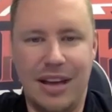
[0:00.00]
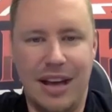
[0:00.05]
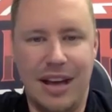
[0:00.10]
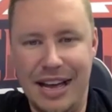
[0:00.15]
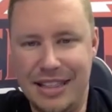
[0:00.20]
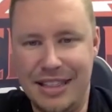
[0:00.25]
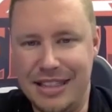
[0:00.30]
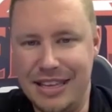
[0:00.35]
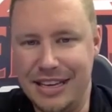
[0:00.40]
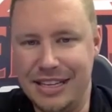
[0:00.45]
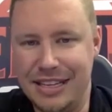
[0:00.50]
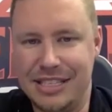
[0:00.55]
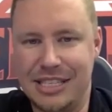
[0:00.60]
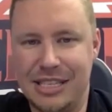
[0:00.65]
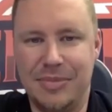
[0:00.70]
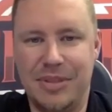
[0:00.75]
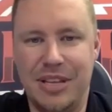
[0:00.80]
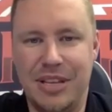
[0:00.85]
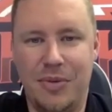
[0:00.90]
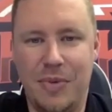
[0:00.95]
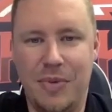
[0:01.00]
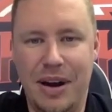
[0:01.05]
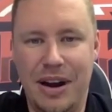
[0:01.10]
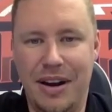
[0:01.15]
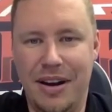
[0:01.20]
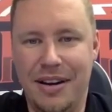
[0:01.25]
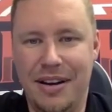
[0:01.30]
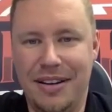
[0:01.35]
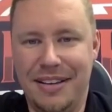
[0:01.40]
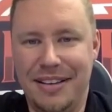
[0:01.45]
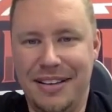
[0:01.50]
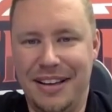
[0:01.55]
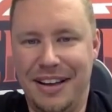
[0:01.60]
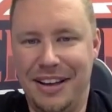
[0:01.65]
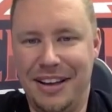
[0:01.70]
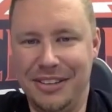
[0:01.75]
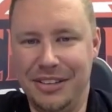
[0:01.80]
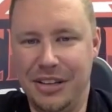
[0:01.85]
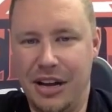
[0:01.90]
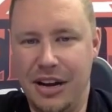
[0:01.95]
I think it's something where
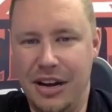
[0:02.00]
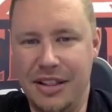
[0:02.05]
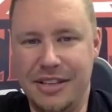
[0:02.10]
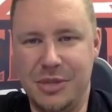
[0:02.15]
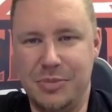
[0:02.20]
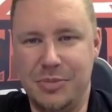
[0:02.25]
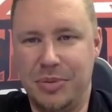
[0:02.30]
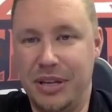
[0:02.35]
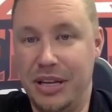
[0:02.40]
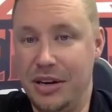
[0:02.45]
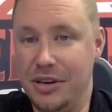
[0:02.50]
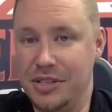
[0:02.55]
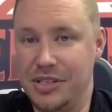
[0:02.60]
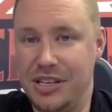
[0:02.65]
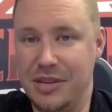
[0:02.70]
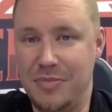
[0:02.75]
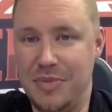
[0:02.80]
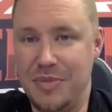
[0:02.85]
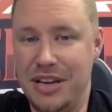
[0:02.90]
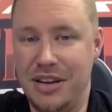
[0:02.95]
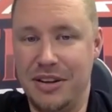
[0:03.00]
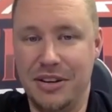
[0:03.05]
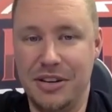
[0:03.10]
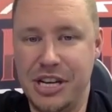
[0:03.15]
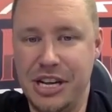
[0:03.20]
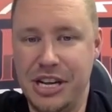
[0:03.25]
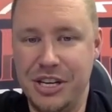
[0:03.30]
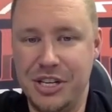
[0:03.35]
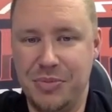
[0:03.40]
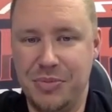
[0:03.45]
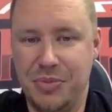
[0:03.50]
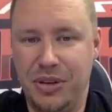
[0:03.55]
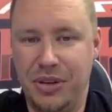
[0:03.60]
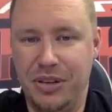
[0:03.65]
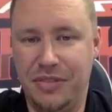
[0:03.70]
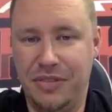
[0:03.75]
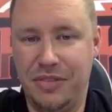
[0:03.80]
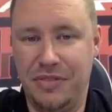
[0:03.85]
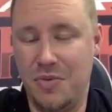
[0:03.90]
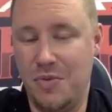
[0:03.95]
a lot of these players can be interchangeable.
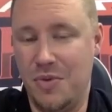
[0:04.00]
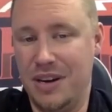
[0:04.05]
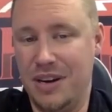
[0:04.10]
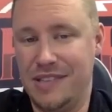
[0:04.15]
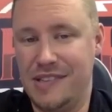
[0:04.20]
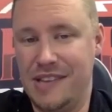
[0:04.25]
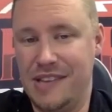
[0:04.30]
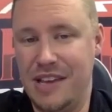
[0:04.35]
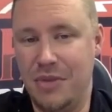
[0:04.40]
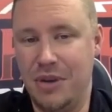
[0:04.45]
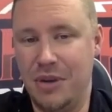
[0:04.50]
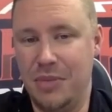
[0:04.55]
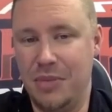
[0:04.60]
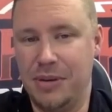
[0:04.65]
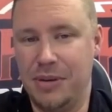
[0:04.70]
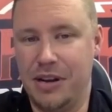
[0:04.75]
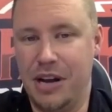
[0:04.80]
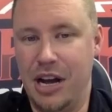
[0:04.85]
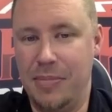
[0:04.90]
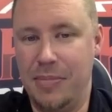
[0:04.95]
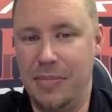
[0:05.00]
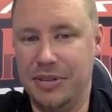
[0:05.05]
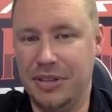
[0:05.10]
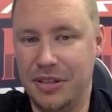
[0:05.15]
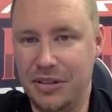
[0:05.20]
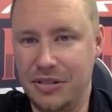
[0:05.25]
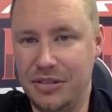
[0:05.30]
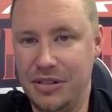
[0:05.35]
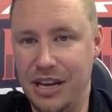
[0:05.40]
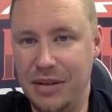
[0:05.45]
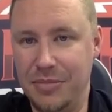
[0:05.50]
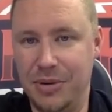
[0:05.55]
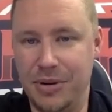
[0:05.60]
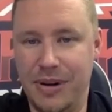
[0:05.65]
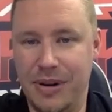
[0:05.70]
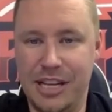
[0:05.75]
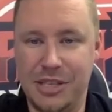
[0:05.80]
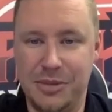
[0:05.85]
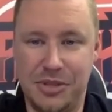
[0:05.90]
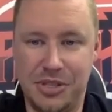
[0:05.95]
If you want to say you want to put Kopp on the third line, put
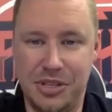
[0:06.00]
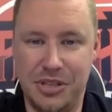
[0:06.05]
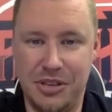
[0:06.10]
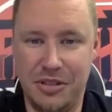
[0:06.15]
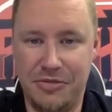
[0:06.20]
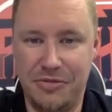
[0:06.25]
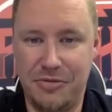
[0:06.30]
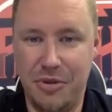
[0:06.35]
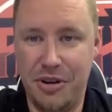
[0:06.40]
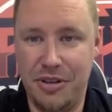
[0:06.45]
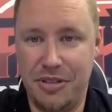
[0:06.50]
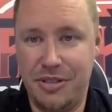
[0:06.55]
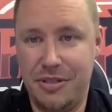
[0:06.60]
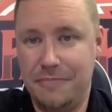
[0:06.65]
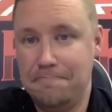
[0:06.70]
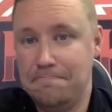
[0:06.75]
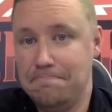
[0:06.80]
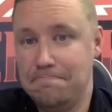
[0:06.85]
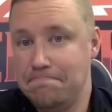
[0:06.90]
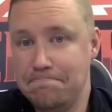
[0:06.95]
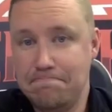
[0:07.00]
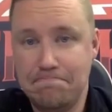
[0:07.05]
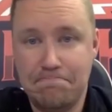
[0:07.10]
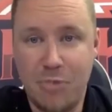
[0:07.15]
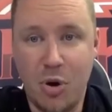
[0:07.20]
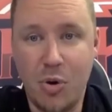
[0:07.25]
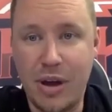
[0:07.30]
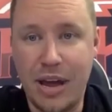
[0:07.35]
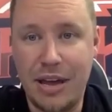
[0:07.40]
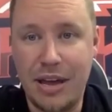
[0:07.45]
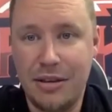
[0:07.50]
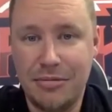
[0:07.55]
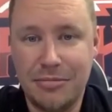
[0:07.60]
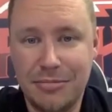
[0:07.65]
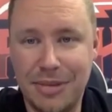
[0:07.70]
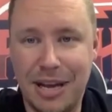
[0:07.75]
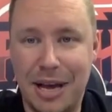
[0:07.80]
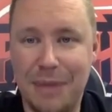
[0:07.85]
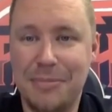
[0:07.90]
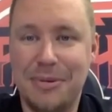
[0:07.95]
Rasmussen on the fourth. Okay.
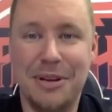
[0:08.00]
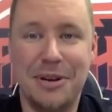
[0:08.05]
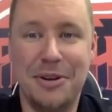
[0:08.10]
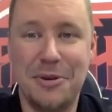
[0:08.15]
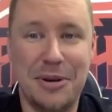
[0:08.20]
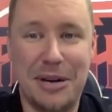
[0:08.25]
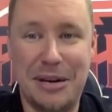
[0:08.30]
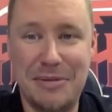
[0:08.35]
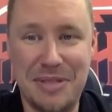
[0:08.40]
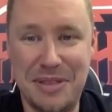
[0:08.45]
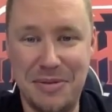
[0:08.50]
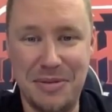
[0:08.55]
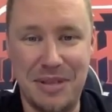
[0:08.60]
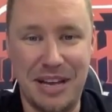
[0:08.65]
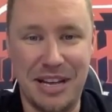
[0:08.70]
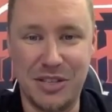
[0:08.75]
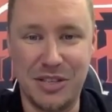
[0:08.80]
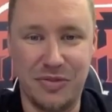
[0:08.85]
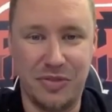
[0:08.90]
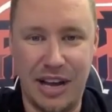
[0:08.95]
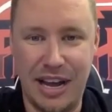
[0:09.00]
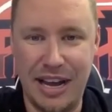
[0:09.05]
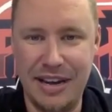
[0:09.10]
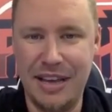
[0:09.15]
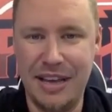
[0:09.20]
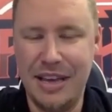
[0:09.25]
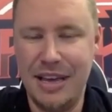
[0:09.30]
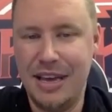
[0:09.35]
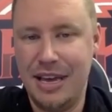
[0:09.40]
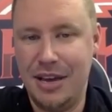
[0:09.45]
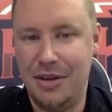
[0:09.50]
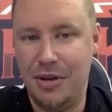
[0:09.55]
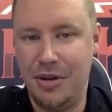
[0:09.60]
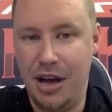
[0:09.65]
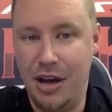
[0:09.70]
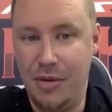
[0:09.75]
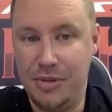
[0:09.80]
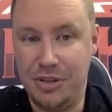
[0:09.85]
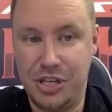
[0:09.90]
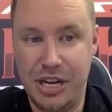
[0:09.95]
I'm going to agree with you. That's fine.
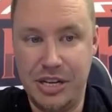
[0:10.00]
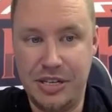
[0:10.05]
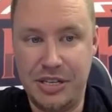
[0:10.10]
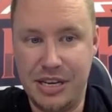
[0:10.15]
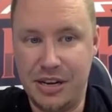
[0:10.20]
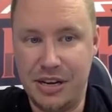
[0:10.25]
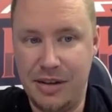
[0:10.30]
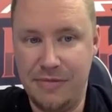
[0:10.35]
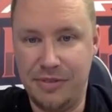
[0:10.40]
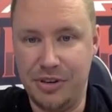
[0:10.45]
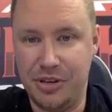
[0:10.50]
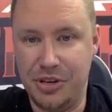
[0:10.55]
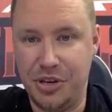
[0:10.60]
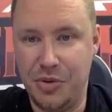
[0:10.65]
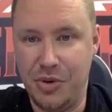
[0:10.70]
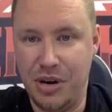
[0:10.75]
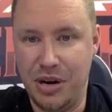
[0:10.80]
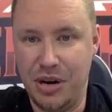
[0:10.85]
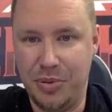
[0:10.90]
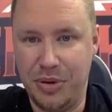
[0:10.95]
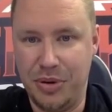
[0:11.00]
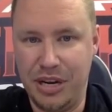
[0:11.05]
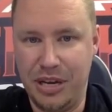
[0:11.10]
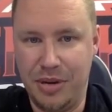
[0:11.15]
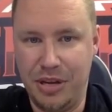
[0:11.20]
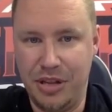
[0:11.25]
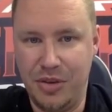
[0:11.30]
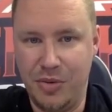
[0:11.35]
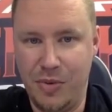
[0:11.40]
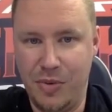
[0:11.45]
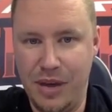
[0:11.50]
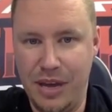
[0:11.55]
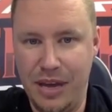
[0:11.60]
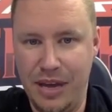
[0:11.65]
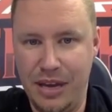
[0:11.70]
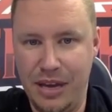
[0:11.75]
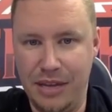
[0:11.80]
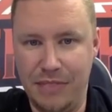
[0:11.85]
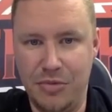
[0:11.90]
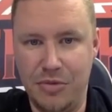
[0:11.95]
With JT Compher, do you want to put him on the
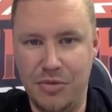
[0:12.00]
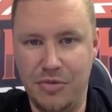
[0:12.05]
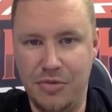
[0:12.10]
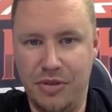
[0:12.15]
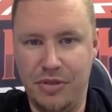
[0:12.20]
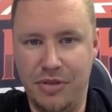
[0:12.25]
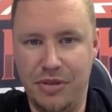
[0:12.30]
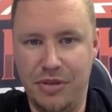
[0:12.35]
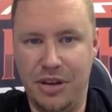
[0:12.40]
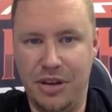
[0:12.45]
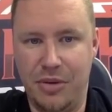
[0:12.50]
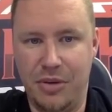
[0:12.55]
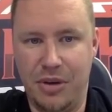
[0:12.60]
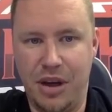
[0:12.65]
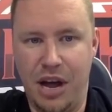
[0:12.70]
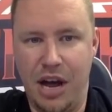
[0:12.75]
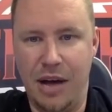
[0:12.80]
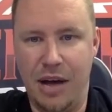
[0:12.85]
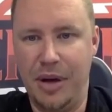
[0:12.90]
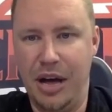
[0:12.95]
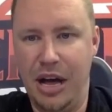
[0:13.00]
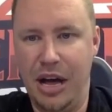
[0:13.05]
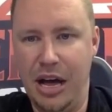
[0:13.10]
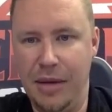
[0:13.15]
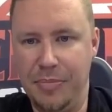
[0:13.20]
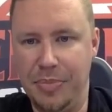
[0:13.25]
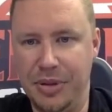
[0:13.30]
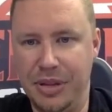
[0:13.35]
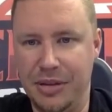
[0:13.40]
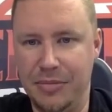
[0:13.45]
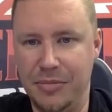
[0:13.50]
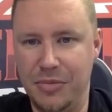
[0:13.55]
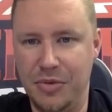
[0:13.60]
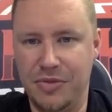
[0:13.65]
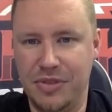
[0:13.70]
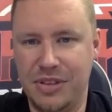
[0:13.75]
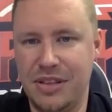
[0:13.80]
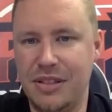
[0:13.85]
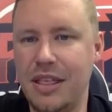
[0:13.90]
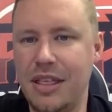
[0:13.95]
wing and move, Kopp up and then
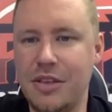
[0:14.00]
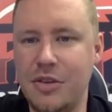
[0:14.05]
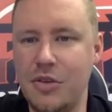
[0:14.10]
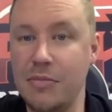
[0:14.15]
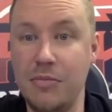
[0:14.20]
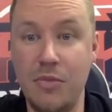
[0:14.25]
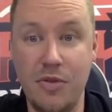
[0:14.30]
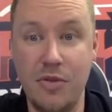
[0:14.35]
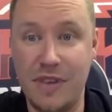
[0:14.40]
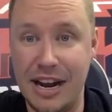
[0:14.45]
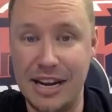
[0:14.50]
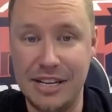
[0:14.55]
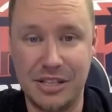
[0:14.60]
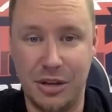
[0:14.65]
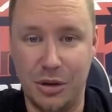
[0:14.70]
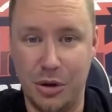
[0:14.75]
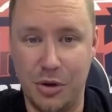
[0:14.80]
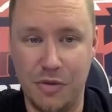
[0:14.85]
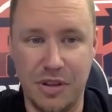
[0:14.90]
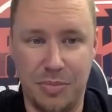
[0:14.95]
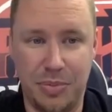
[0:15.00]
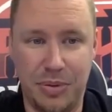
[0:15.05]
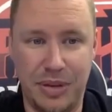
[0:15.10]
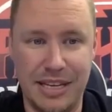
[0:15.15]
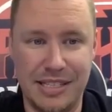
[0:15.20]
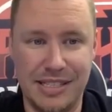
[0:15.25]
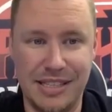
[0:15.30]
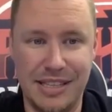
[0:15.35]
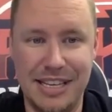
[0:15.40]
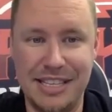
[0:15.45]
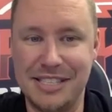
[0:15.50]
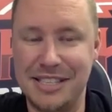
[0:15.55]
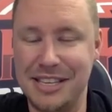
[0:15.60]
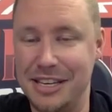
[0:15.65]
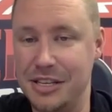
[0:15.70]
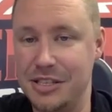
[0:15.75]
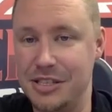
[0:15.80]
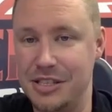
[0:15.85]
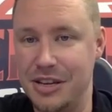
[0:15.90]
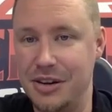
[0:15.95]
move? You can move guys all over the place. The nice
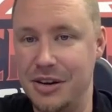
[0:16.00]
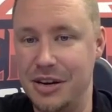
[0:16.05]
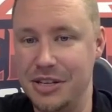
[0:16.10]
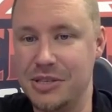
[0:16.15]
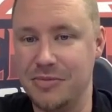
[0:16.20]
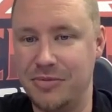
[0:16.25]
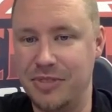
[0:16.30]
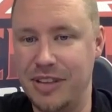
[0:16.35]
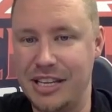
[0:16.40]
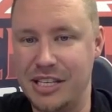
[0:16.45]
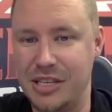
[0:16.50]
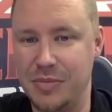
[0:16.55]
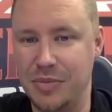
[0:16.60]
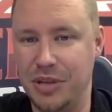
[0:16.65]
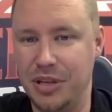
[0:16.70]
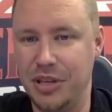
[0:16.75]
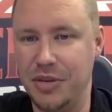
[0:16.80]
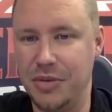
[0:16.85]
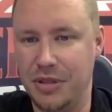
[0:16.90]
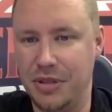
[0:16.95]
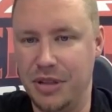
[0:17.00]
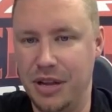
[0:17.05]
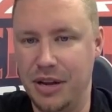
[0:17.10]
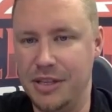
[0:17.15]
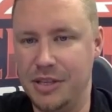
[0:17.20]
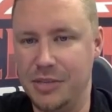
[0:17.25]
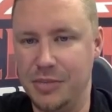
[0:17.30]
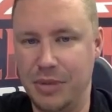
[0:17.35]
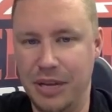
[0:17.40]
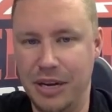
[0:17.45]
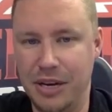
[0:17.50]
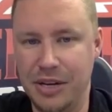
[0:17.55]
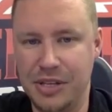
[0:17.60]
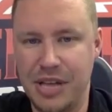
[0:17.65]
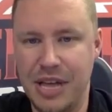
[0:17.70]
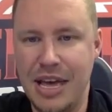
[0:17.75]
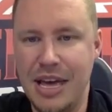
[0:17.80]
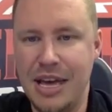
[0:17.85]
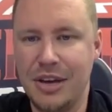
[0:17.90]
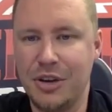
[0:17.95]
thing is there is some flexibility with a lot of these players.
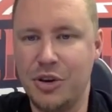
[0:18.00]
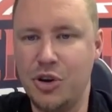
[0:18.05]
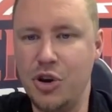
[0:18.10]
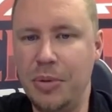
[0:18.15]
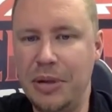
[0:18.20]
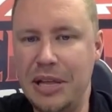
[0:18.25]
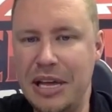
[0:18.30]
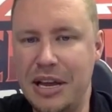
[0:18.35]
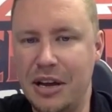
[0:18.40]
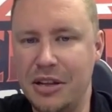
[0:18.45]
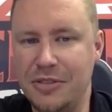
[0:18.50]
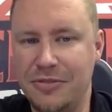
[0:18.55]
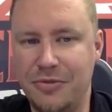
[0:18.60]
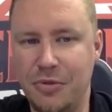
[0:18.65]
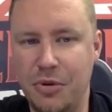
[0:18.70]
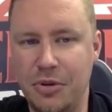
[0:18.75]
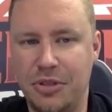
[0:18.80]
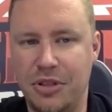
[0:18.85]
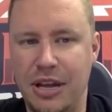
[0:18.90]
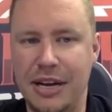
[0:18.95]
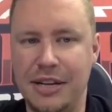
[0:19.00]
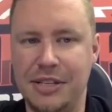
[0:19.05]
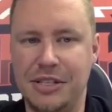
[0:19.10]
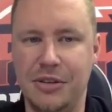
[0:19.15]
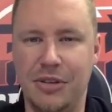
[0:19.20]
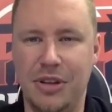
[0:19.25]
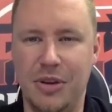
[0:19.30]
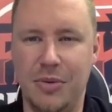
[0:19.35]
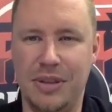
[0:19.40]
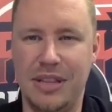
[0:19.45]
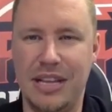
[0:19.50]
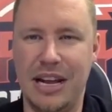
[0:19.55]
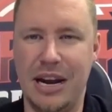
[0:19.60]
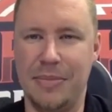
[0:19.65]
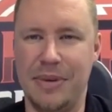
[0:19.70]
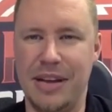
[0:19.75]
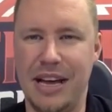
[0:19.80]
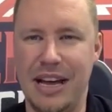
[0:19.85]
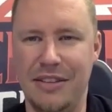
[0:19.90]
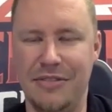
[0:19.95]
Kubalik on the fourth line is the only one that
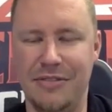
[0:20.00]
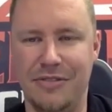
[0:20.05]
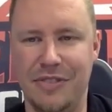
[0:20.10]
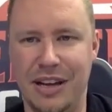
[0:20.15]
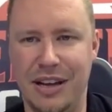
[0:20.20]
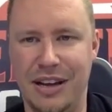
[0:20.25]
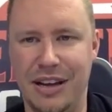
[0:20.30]
I'm kind of,